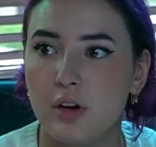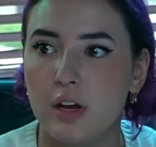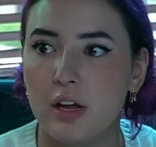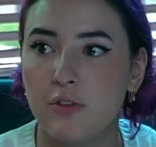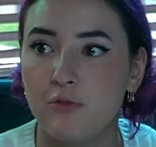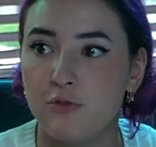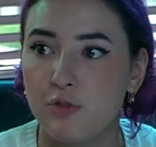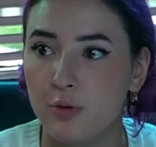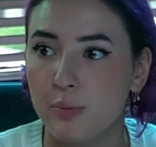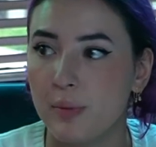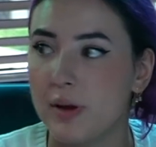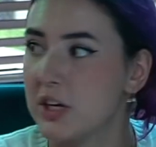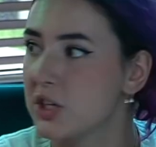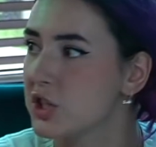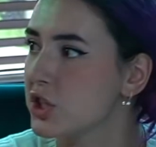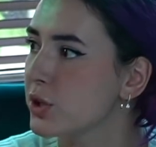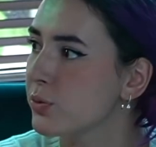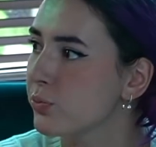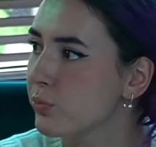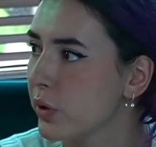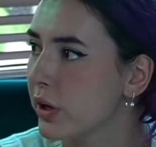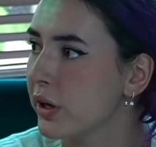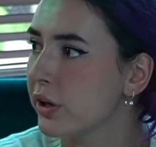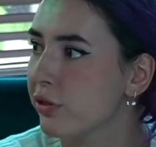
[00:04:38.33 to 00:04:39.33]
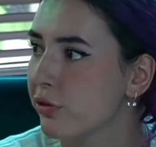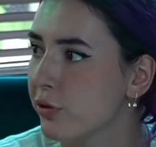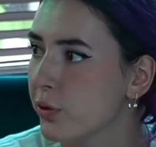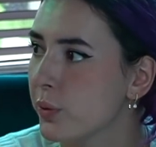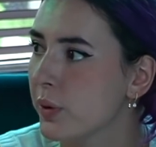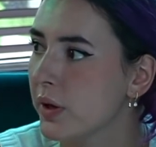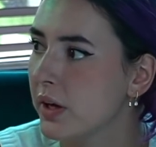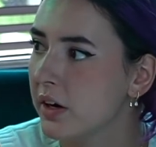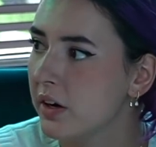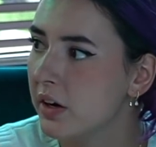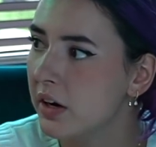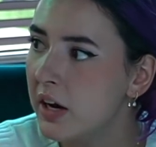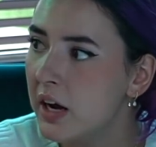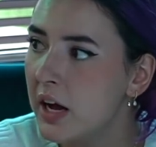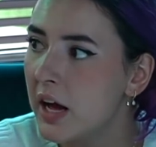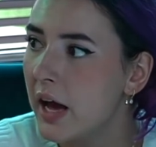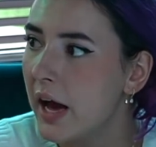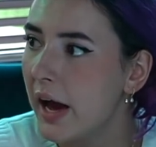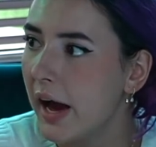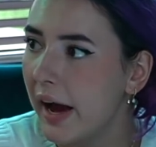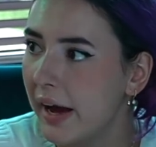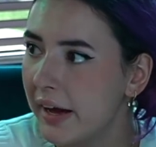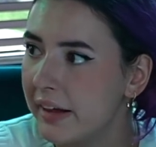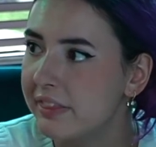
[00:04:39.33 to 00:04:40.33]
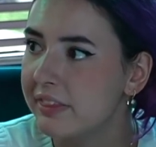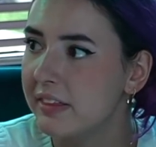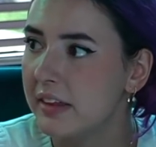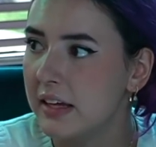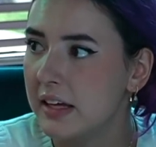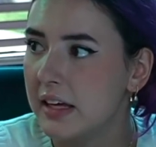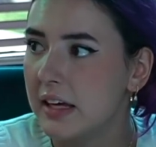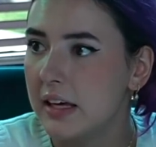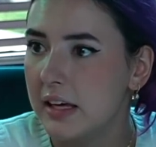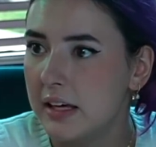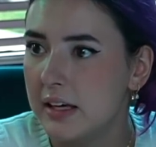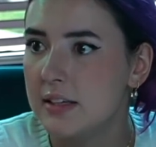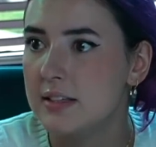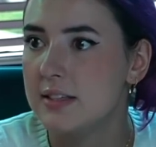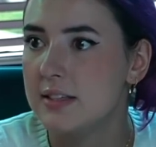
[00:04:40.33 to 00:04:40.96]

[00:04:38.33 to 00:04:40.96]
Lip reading: information breakthrough here. I think he is